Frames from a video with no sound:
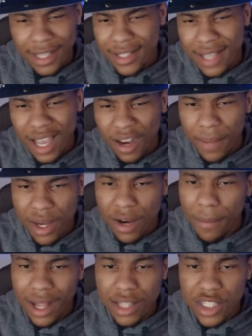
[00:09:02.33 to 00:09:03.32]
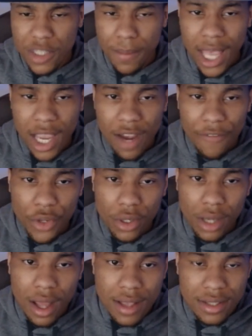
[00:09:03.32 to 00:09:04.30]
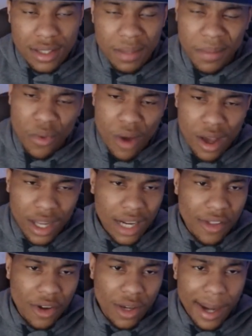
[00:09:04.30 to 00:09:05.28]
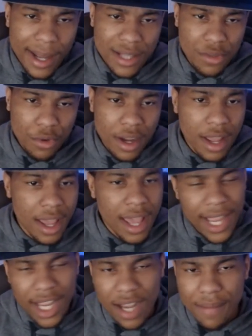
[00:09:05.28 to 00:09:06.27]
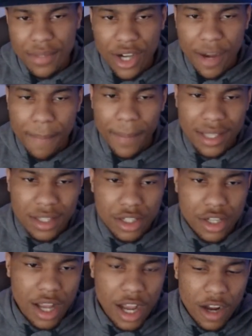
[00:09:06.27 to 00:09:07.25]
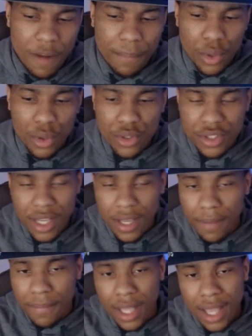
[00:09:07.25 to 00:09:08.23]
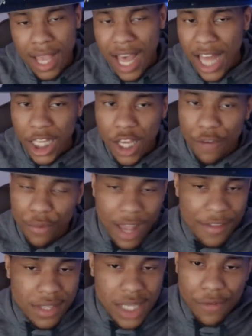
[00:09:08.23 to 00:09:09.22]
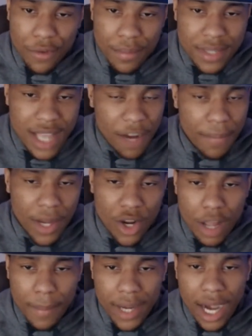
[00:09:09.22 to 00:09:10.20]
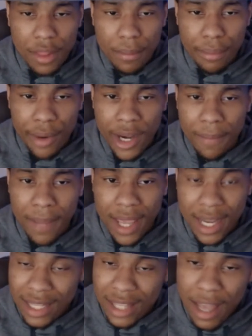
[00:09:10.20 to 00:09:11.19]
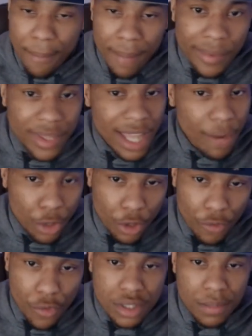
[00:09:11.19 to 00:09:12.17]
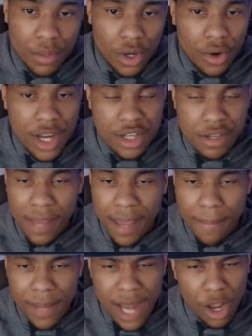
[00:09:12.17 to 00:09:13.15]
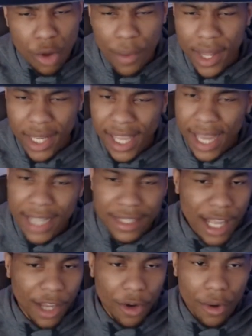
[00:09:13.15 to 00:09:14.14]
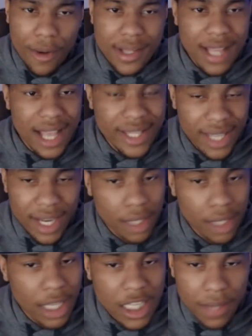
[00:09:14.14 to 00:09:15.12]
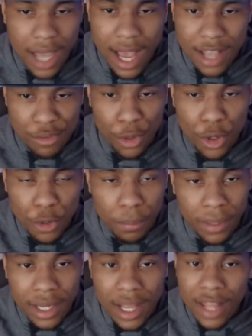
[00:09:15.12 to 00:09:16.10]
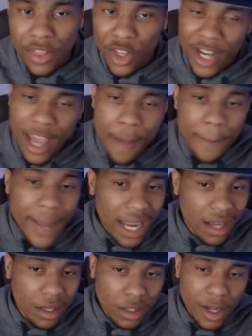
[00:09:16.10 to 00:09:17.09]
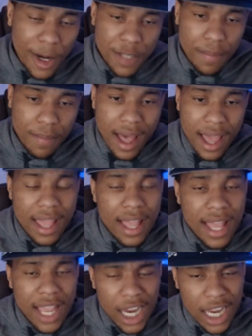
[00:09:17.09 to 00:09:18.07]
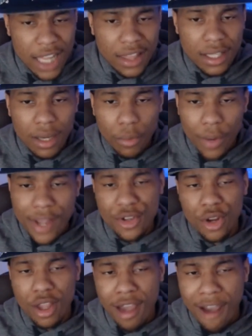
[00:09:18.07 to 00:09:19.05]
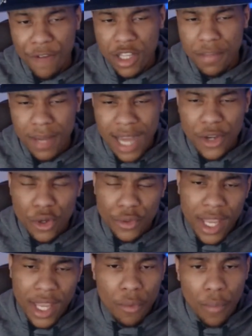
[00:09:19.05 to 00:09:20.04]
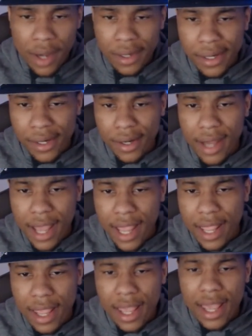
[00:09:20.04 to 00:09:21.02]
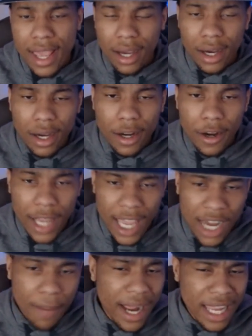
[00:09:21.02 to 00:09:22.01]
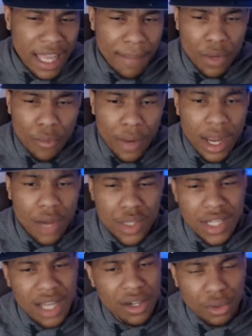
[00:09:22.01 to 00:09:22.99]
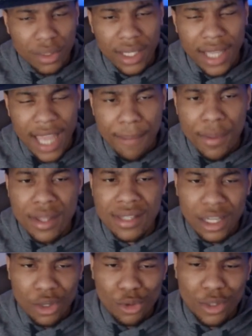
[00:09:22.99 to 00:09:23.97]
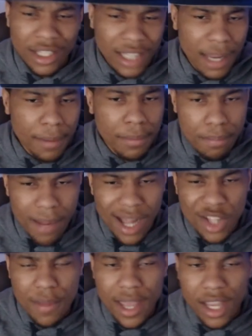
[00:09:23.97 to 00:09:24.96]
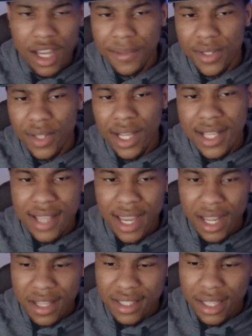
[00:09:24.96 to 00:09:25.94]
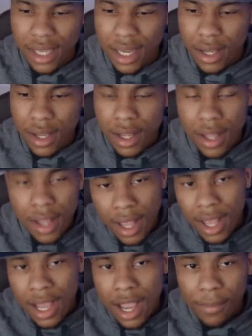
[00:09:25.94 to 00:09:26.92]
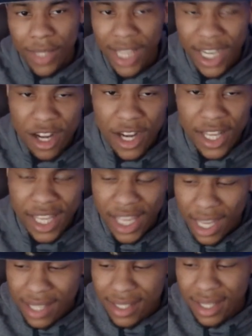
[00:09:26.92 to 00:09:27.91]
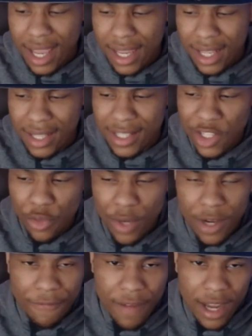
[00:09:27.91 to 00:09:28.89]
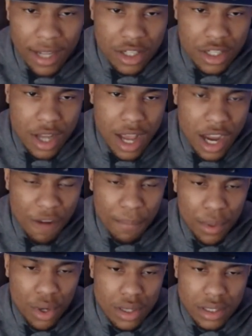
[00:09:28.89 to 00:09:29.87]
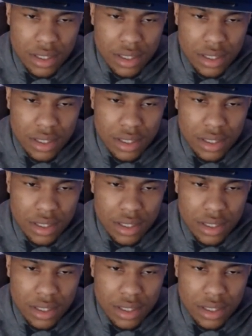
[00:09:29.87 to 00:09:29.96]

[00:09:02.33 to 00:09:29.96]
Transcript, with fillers: Sacramento bounces back off their loss to Milwaukee in their last one and comes in here and beats the Chicago Bulls team. I love what I've seen from Sacramento coming out of the break, man. I thought maybe they were due for some regression, man, but I quickly ate that crow as I seen that these guys were hooping. They're now back in the third spot in the Western Conference, but I do think a win here tonight uh, and a Miami win, which I do think happens. I do think they bounce back up to that second seed. Leaning on the Kings tonight, continuing to fade the Chicago Bulls.